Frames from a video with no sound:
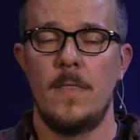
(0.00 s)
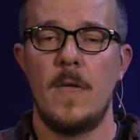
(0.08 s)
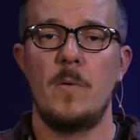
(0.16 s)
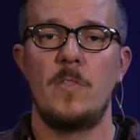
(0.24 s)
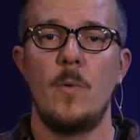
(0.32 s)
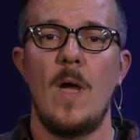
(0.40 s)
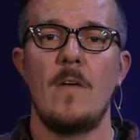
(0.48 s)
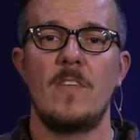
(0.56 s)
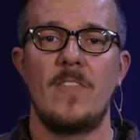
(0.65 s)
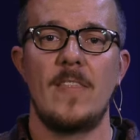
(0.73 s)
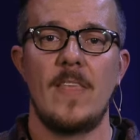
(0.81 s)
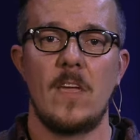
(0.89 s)
They would do
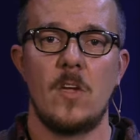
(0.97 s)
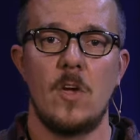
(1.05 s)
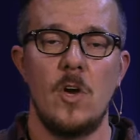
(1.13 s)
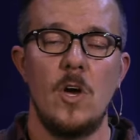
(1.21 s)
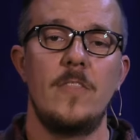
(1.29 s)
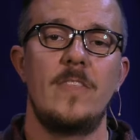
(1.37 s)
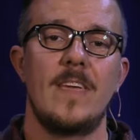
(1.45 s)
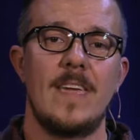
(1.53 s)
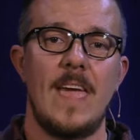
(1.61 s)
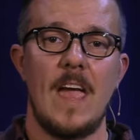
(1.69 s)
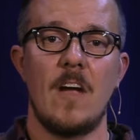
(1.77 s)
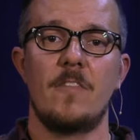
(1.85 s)
everything they could to
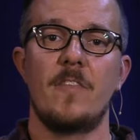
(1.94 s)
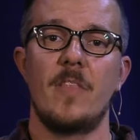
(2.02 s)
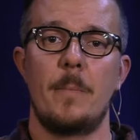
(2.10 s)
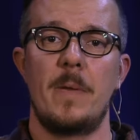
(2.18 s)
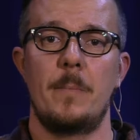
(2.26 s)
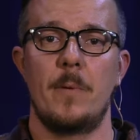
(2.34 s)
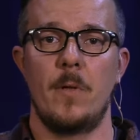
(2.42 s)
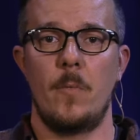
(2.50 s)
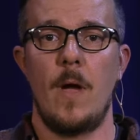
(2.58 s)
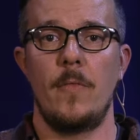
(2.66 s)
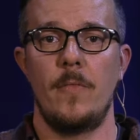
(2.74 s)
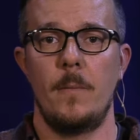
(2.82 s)
care for the people
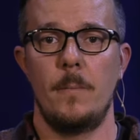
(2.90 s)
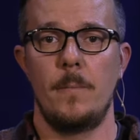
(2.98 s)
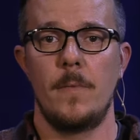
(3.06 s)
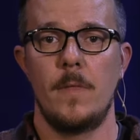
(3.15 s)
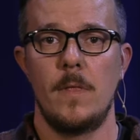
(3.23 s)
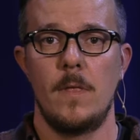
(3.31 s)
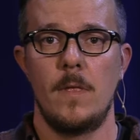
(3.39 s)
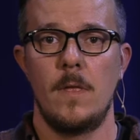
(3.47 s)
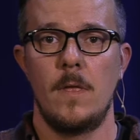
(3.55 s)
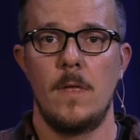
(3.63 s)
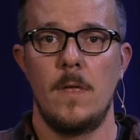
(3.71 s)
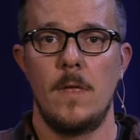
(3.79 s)
around them.
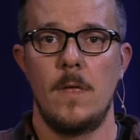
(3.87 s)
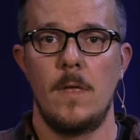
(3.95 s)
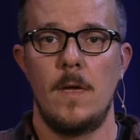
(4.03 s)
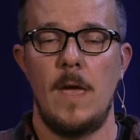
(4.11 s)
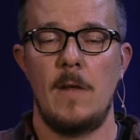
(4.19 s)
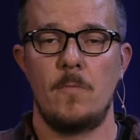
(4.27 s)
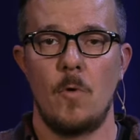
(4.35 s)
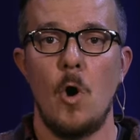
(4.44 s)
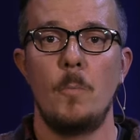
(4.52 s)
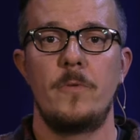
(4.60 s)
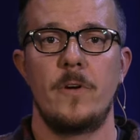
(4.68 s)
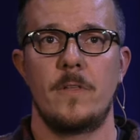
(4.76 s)
And
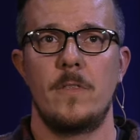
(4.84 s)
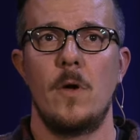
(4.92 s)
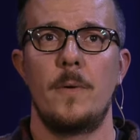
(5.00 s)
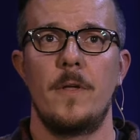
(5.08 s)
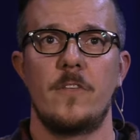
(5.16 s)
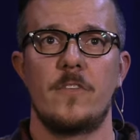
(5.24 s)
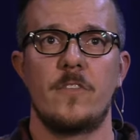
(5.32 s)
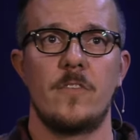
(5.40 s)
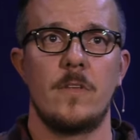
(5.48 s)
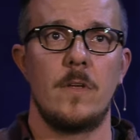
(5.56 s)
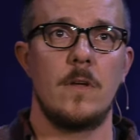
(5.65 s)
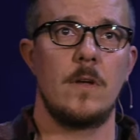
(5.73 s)
Rome took notice.